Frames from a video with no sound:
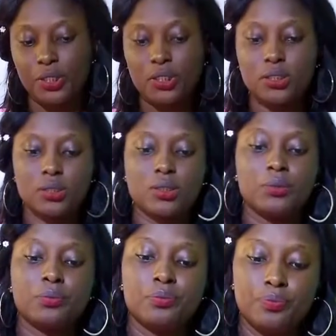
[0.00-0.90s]
easily.
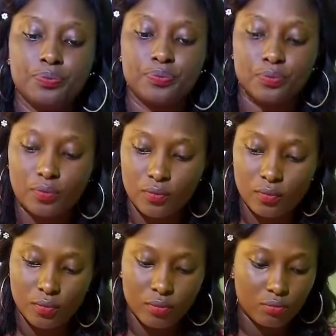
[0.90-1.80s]

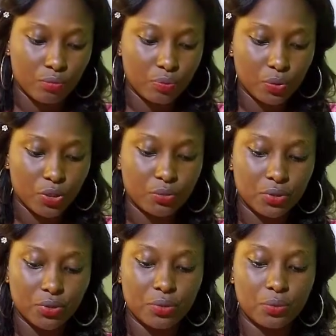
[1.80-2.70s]
Pick up the
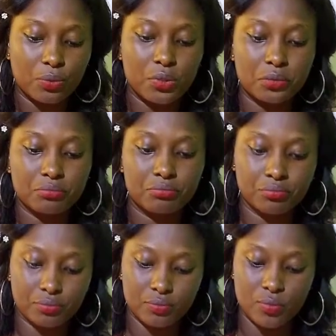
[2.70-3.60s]
other one
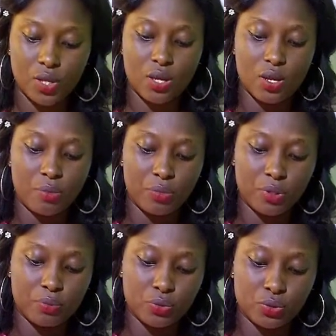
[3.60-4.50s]
with the
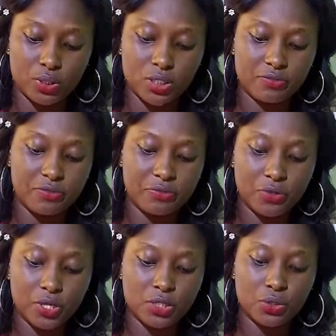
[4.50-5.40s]
process. If the flour
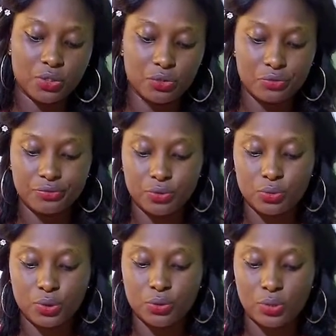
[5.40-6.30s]
is not enough, do
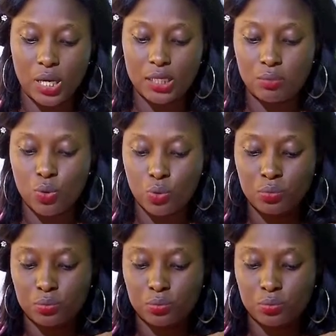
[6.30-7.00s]
also add more.